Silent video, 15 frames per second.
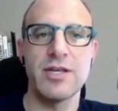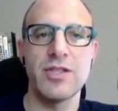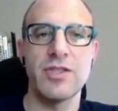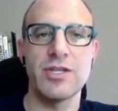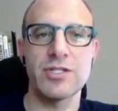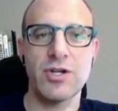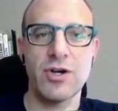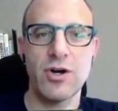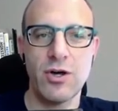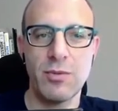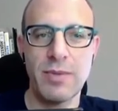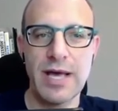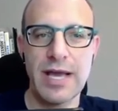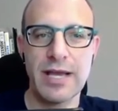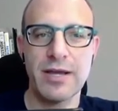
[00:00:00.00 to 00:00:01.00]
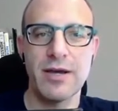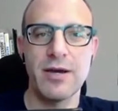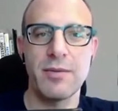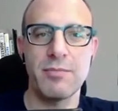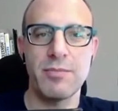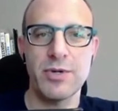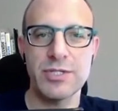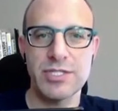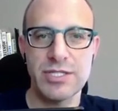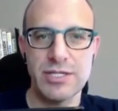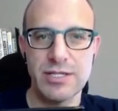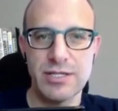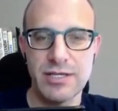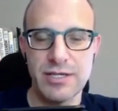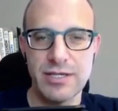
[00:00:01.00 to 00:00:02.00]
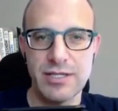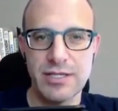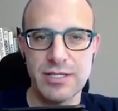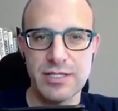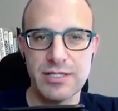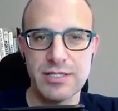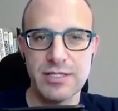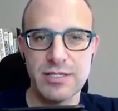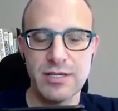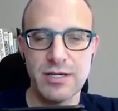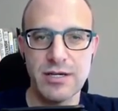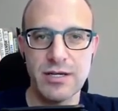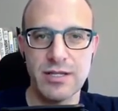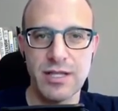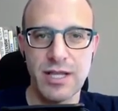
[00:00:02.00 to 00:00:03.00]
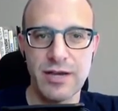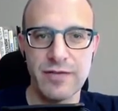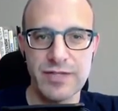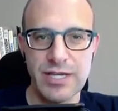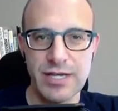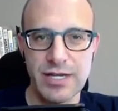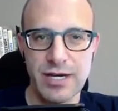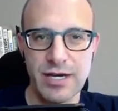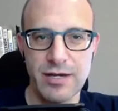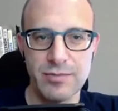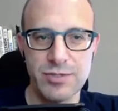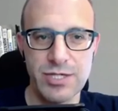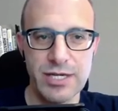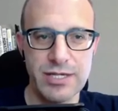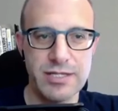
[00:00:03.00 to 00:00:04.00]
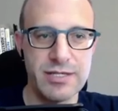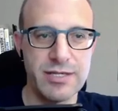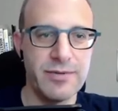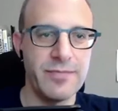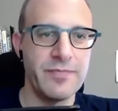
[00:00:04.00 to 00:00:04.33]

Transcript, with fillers: This callback puts it in this uh, live data object.